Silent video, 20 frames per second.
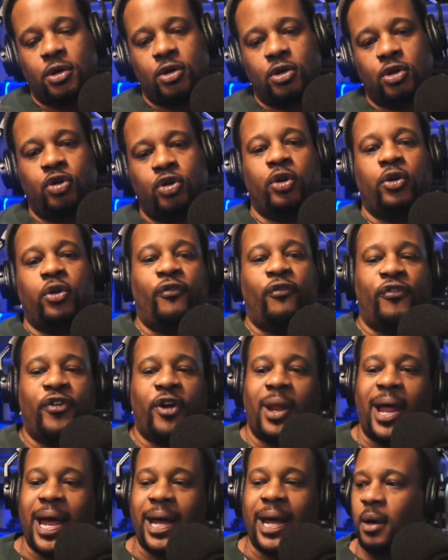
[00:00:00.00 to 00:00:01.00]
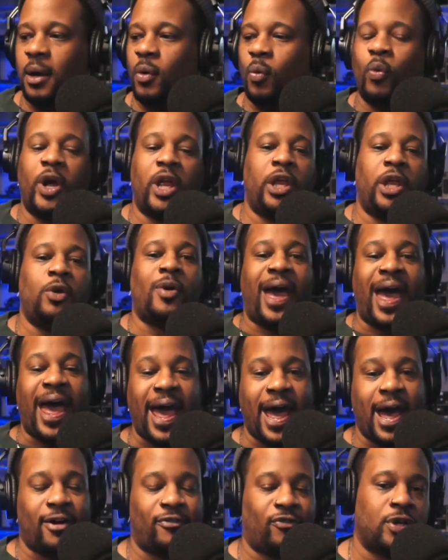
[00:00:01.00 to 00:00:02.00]
do you feel like what you
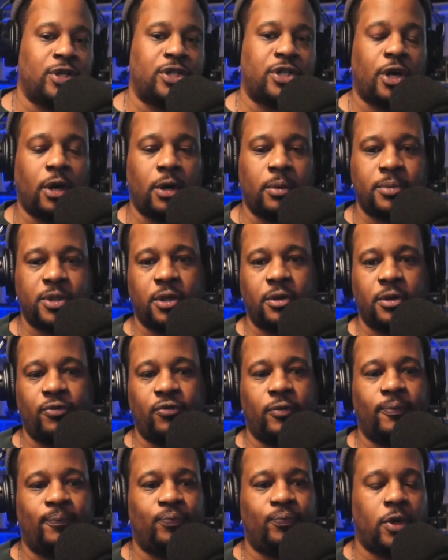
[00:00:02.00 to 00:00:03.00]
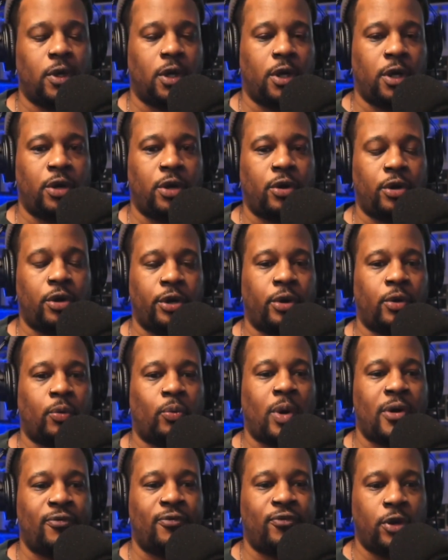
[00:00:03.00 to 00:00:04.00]
have in terms of your
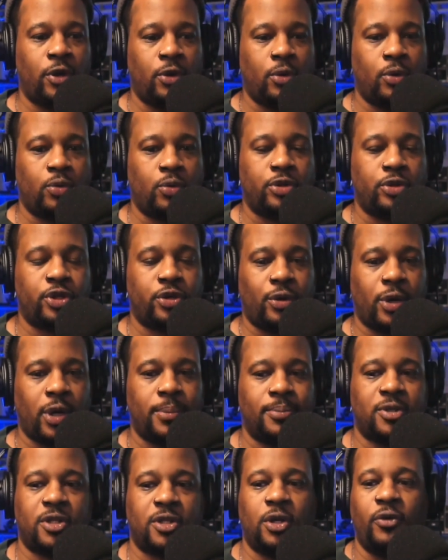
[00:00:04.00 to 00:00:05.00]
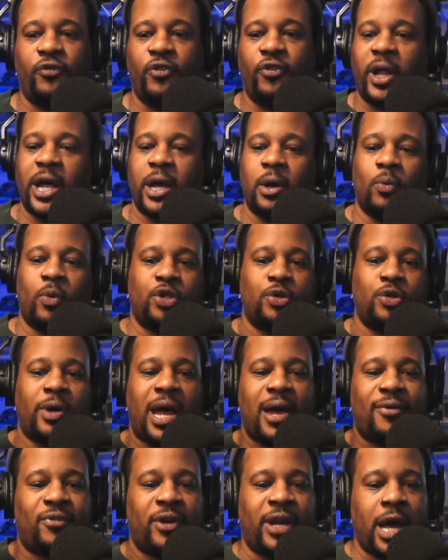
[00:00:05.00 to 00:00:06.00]
revenue streams, do you feel like what you
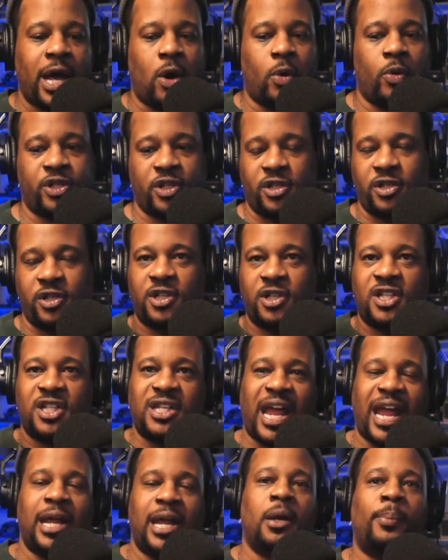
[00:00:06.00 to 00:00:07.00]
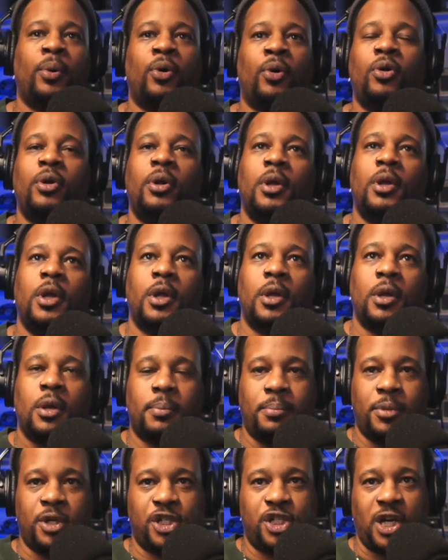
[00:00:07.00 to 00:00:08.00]
have now is a sustainable
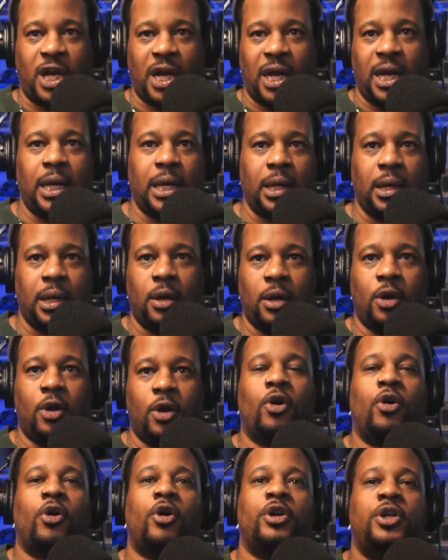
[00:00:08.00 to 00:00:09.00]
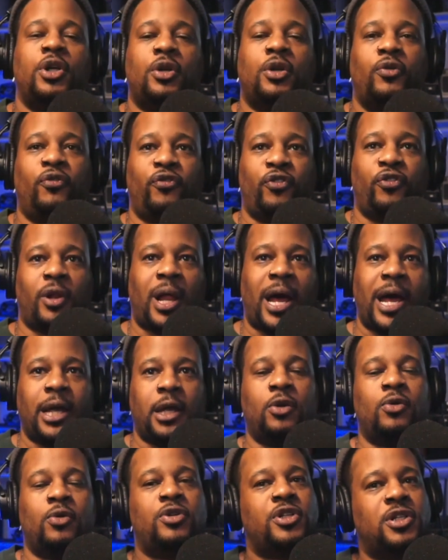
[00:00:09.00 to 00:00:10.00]
machine, or do you feel like
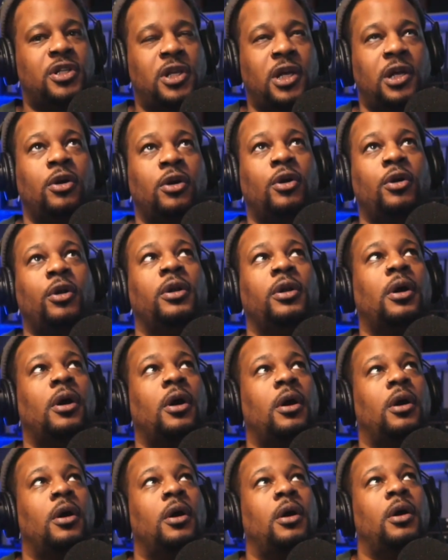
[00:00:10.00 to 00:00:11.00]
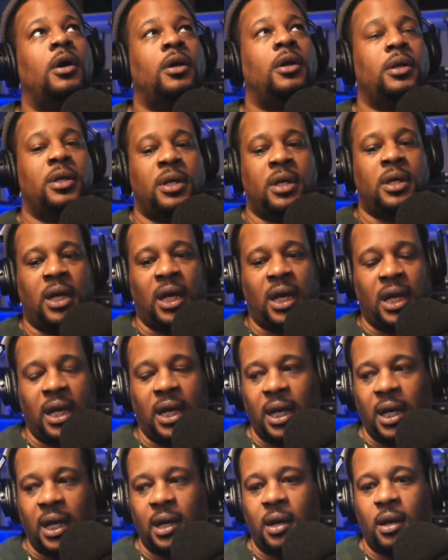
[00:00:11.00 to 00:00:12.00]
you still
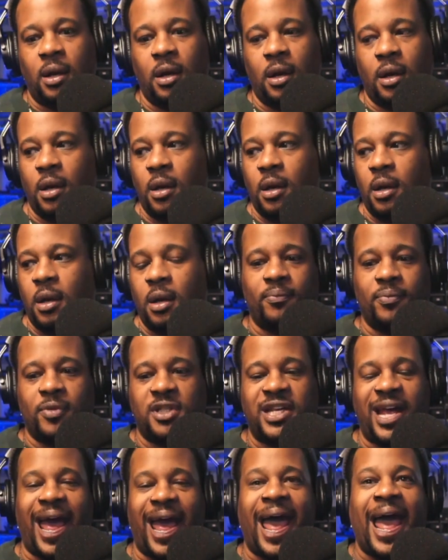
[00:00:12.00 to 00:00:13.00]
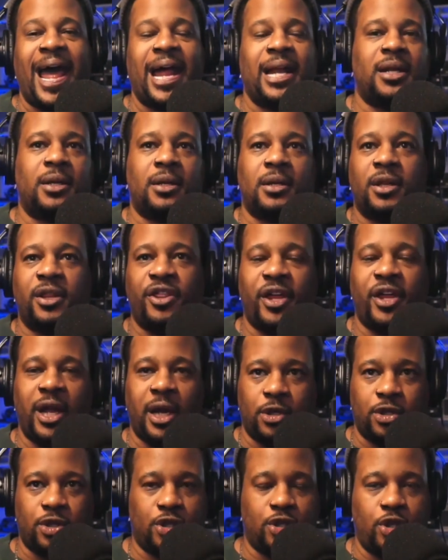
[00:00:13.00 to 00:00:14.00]
need to add
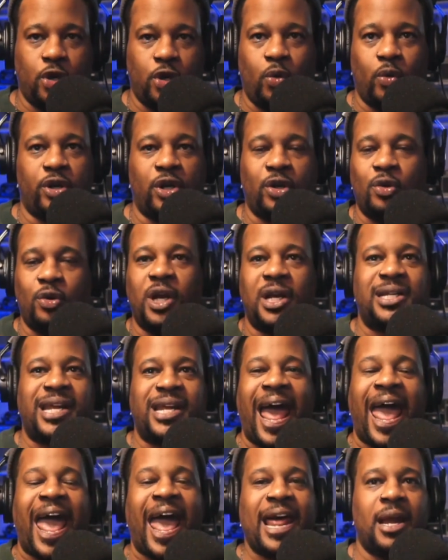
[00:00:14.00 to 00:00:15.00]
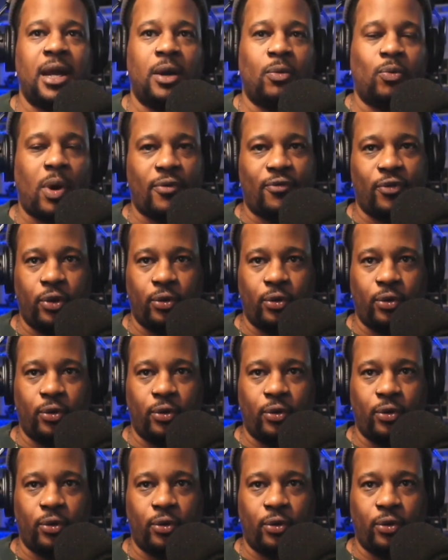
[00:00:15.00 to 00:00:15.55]
things to it? Do you need to add any revenue